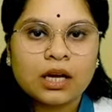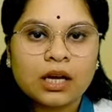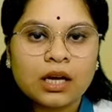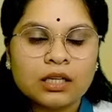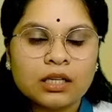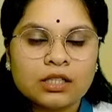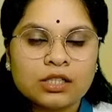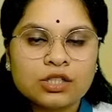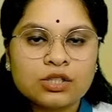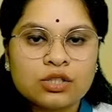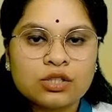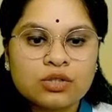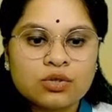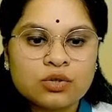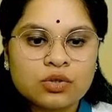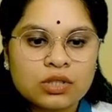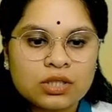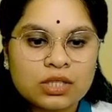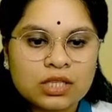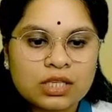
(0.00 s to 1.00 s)
Understood?
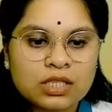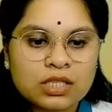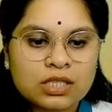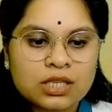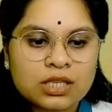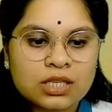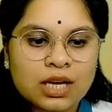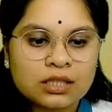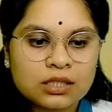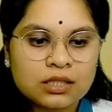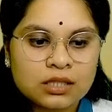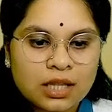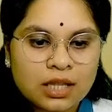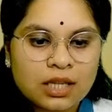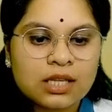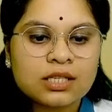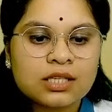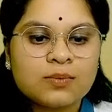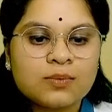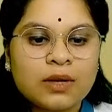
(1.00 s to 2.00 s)
So
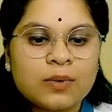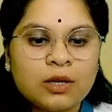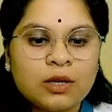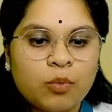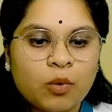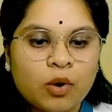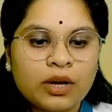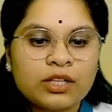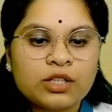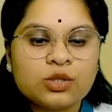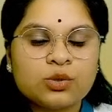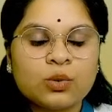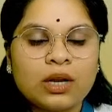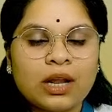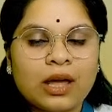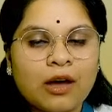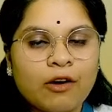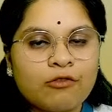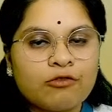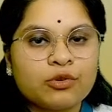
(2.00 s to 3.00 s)
these many points you will
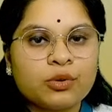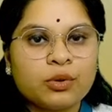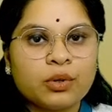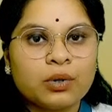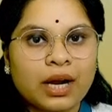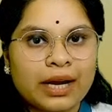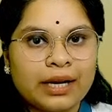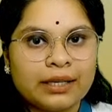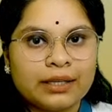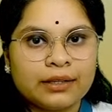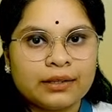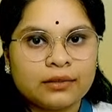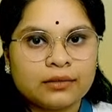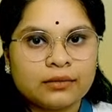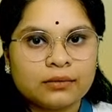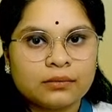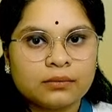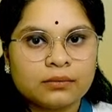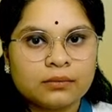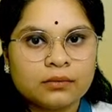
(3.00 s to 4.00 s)
have to write it
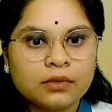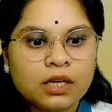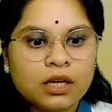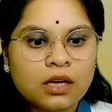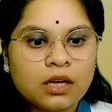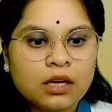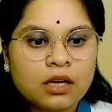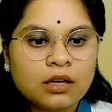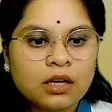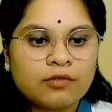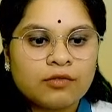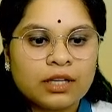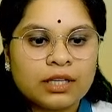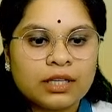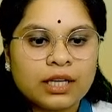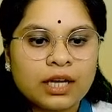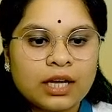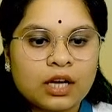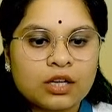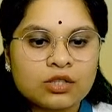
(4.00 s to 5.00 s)
when
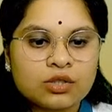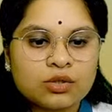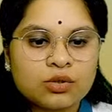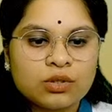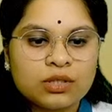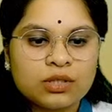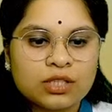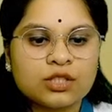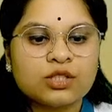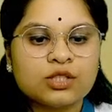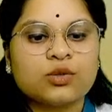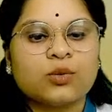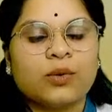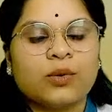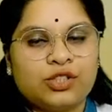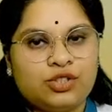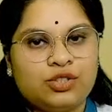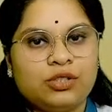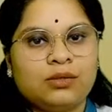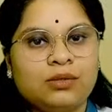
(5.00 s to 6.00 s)
they ask you this
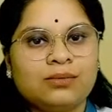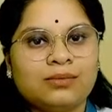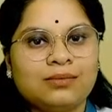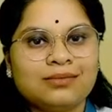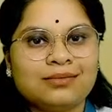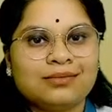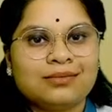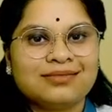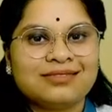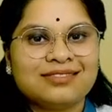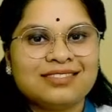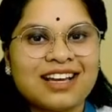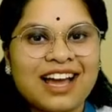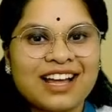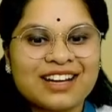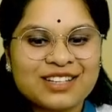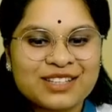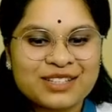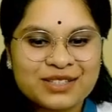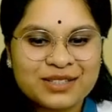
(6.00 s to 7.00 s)
question.
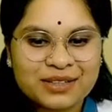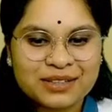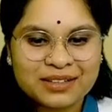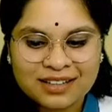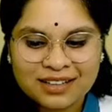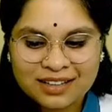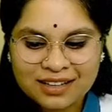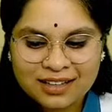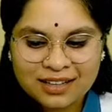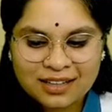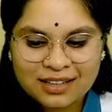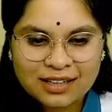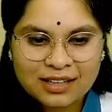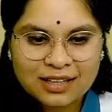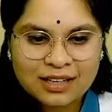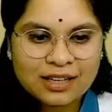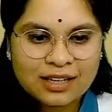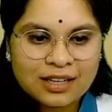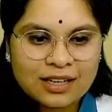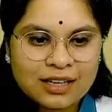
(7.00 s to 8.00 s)
Understood?
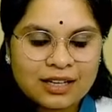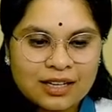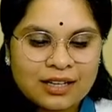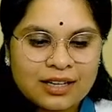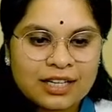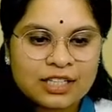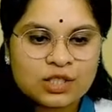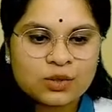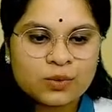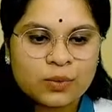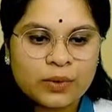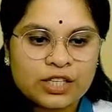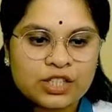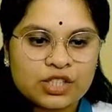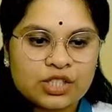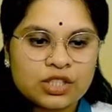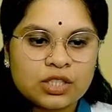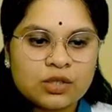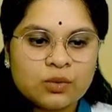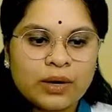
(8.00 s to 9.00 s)
Next
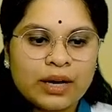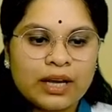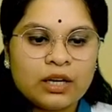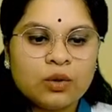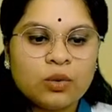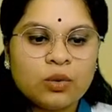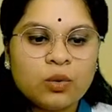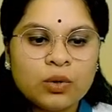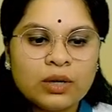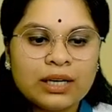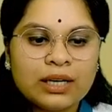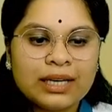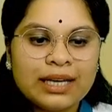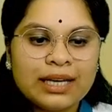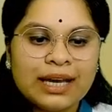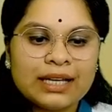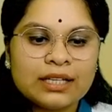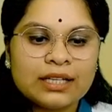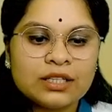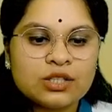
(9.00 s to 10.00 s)
question, while
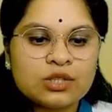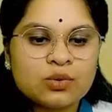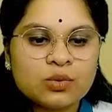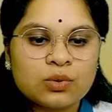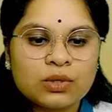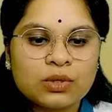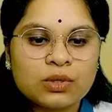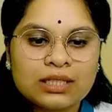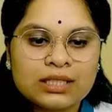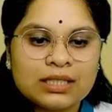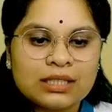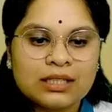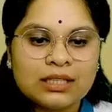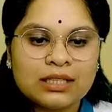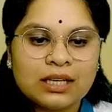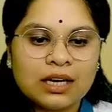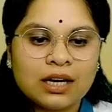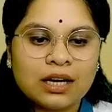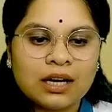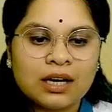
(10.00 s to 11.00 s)
Hooghly and Surat
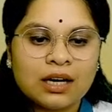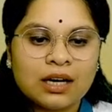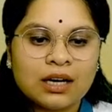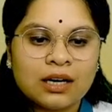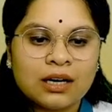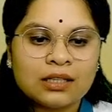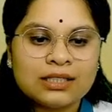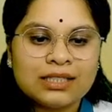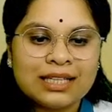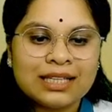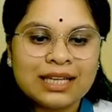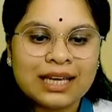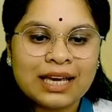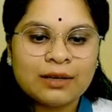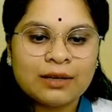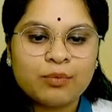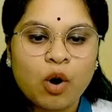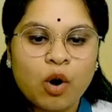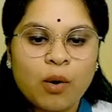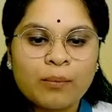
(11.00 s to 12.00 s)

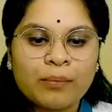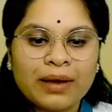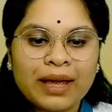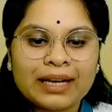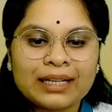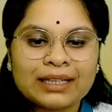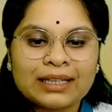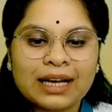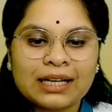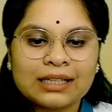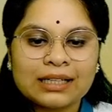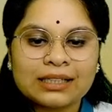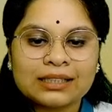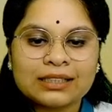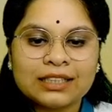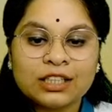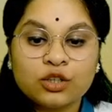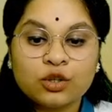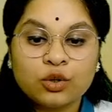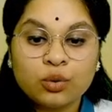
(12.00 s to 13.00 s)
decayed, Bombay and
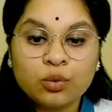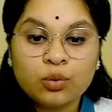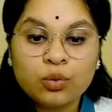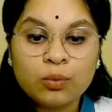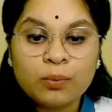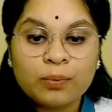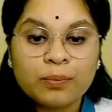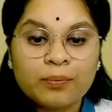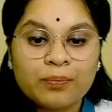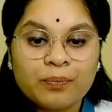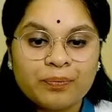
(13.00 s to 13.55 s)
Calcutta grew